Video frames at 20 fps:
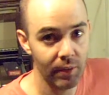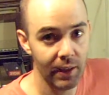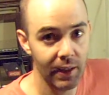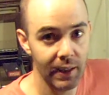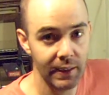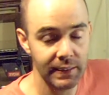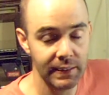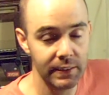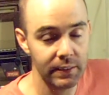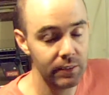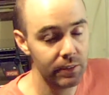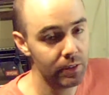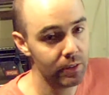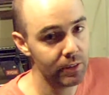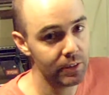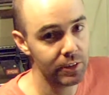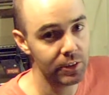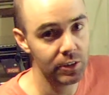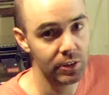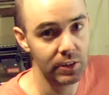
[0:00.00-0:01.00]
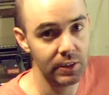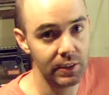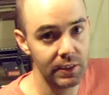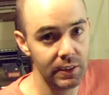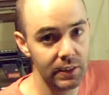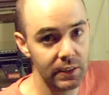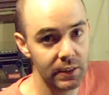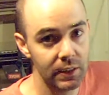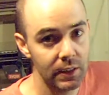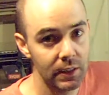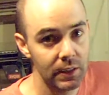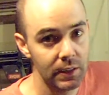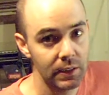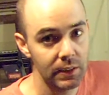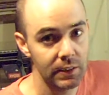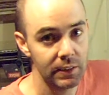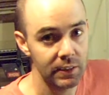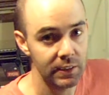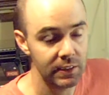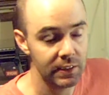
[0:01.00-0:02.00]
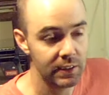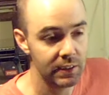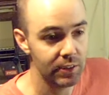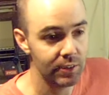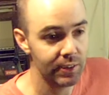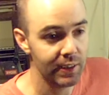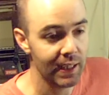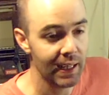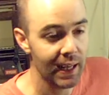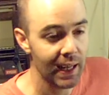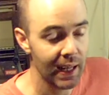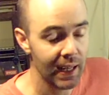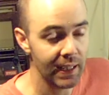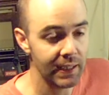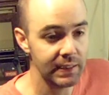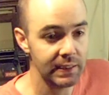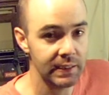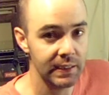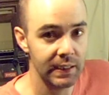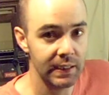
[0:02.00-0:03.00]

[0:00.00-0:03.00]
I still notice streaks. There's still a haze,